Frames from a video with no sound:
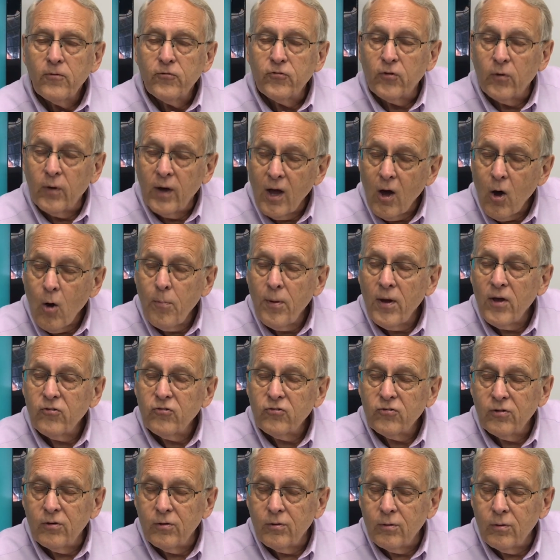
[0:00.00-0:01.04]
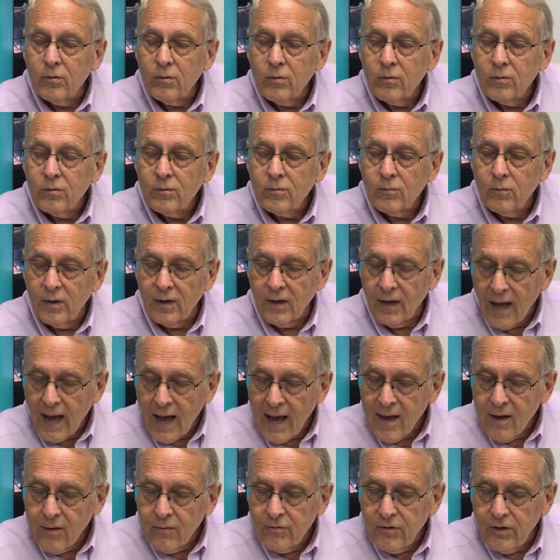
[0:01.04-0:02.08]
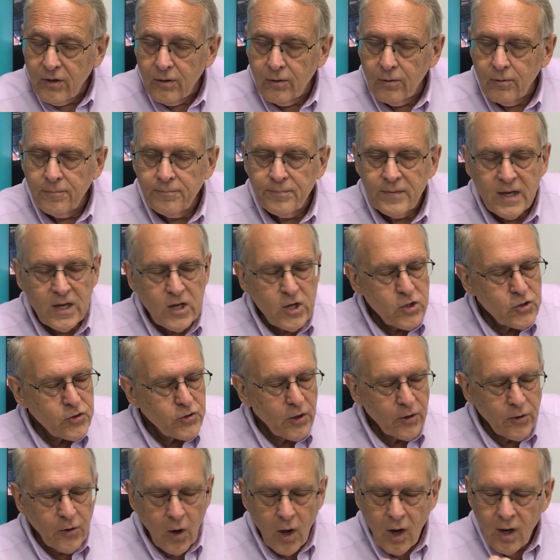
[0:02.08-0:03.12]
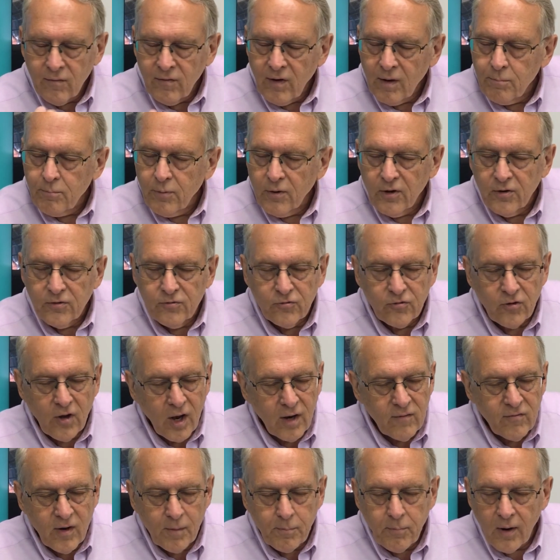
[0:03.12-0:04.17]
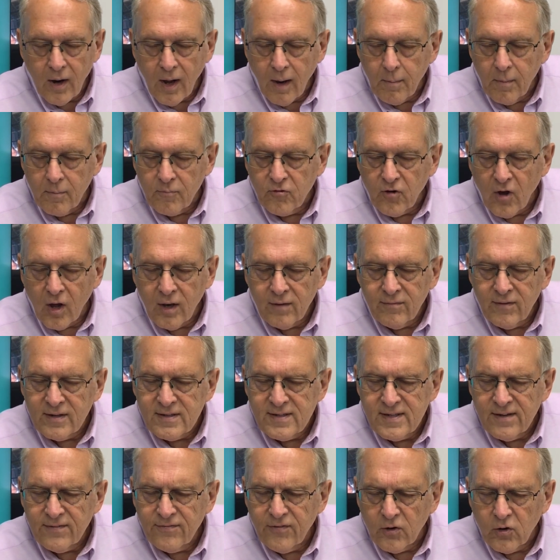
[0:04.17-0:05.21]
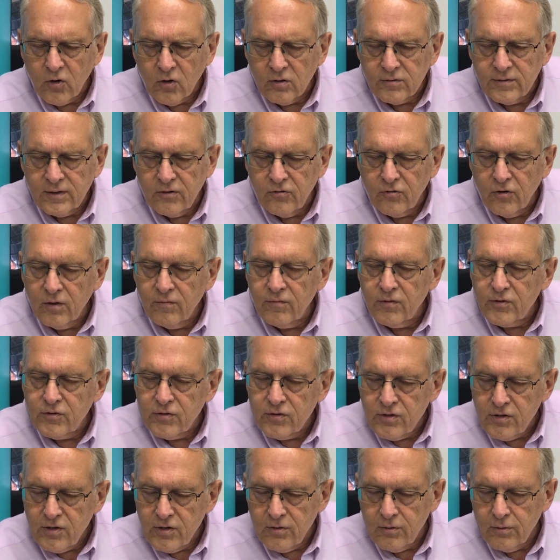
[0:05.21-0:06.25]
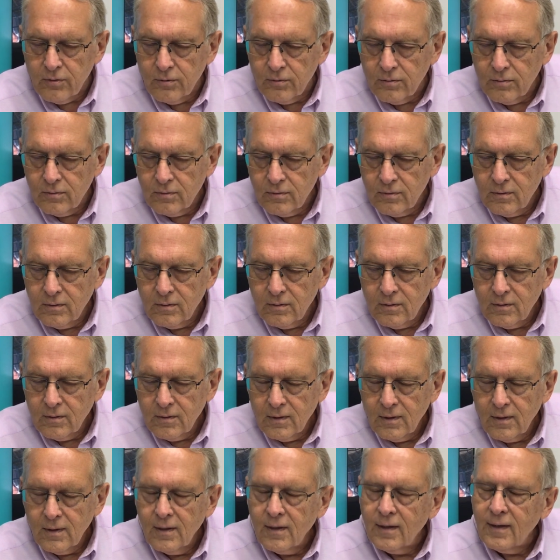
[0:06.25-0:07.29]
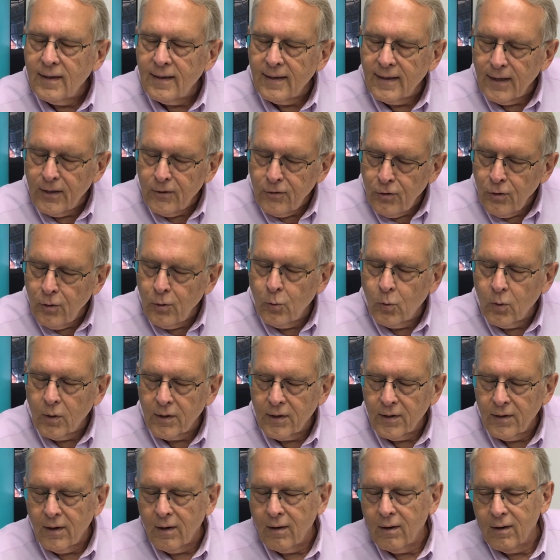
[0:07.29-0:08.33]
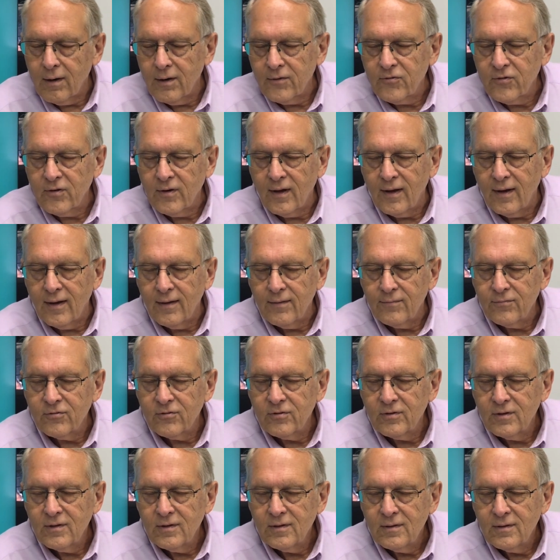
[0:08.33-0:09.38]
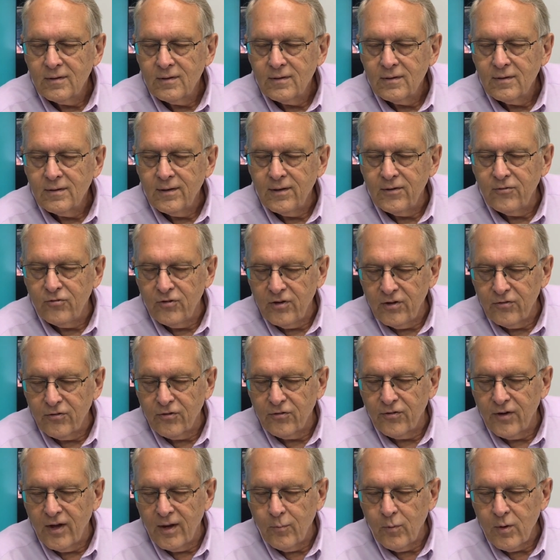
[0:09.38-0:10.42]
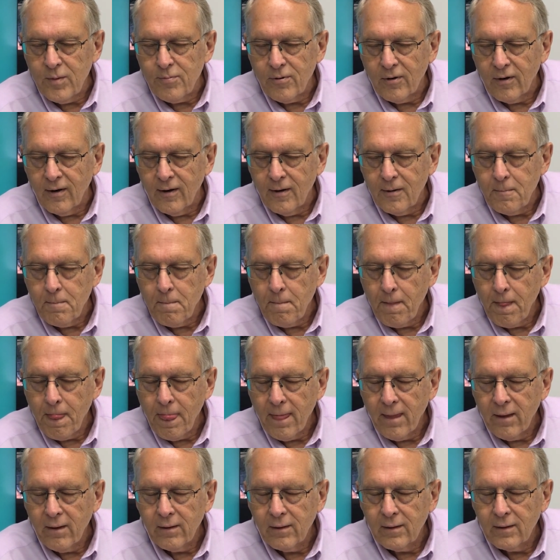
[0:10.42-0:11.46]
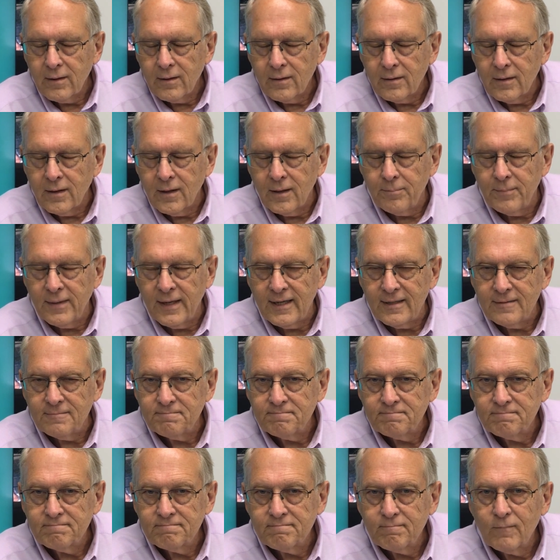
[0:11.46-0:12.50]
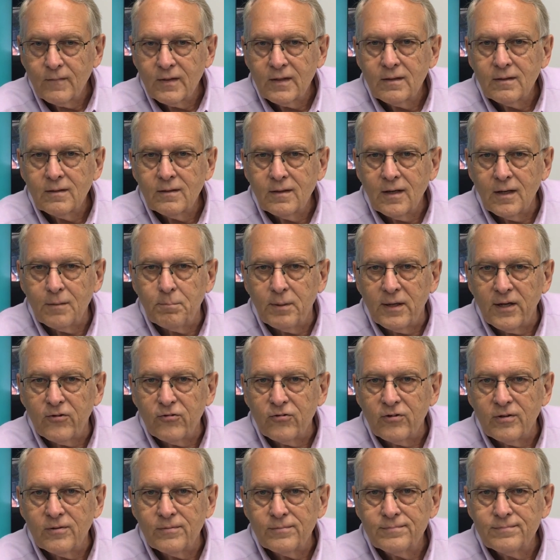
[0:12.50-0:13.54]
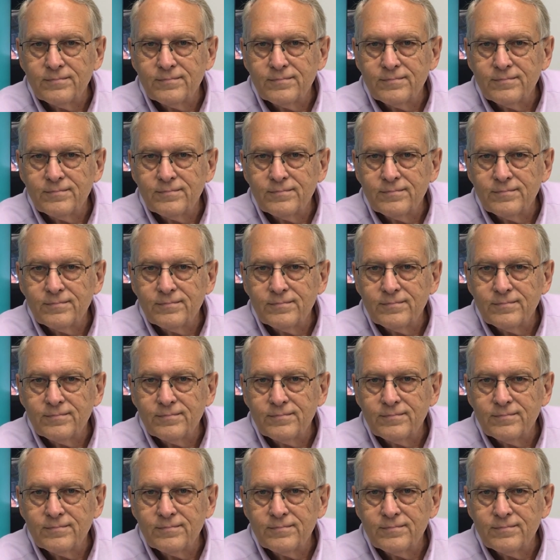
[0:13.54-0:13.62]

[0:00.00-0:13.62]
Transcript: So help us to rely on you. Turn all of our burdens, all of our problems, all of our difficulties over to you and let you work in our hearts and lives. In Jesus' name we pray. Amen. God bless you.